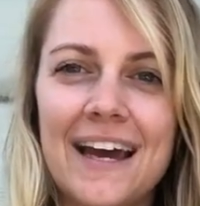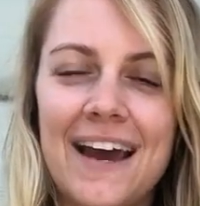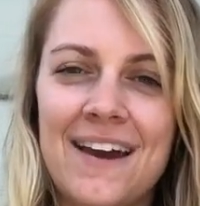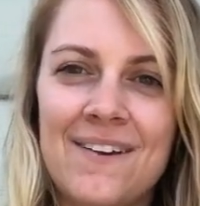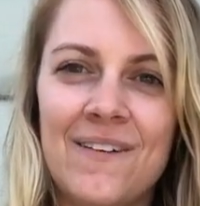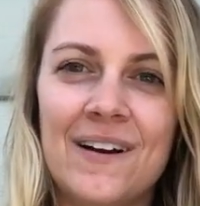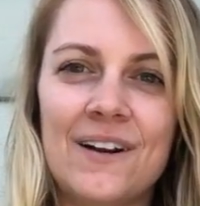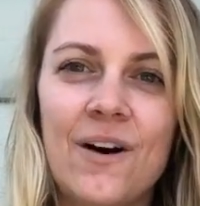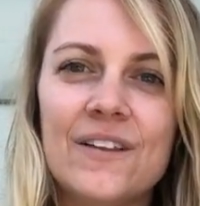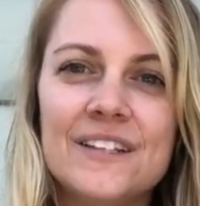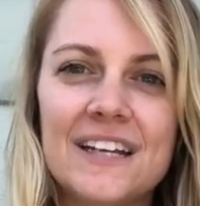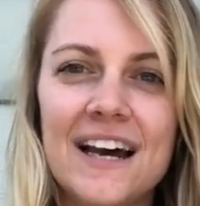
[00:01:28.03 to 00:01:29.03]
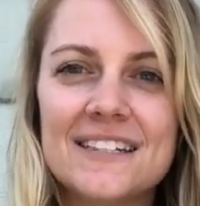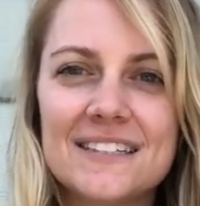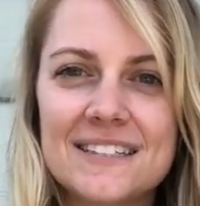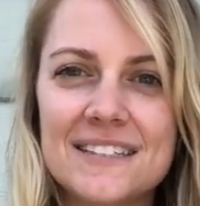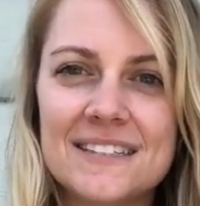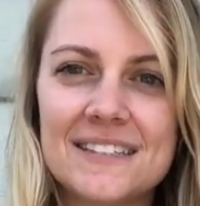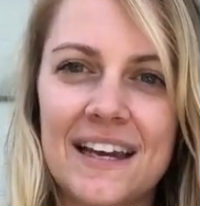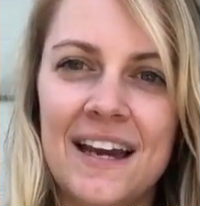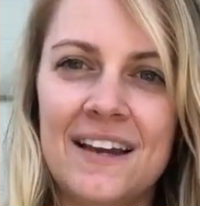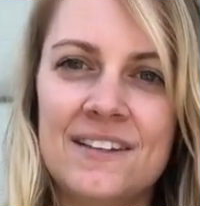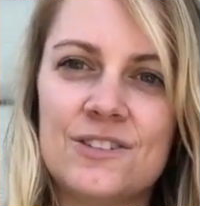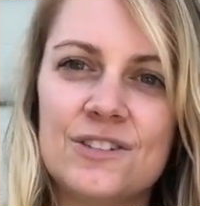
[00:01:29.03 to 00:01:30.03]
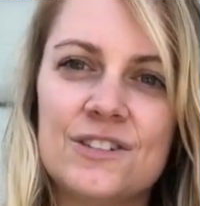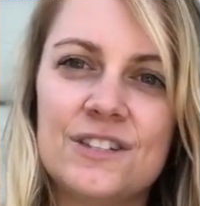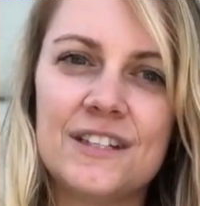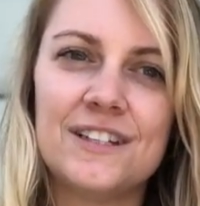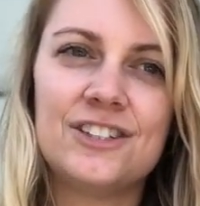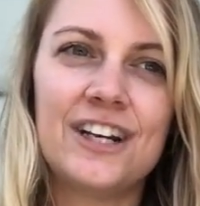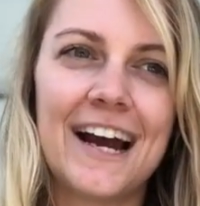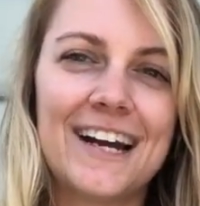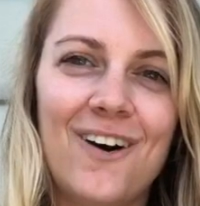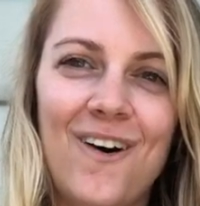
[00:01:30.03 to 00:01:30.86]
and running all the tests and scans just to check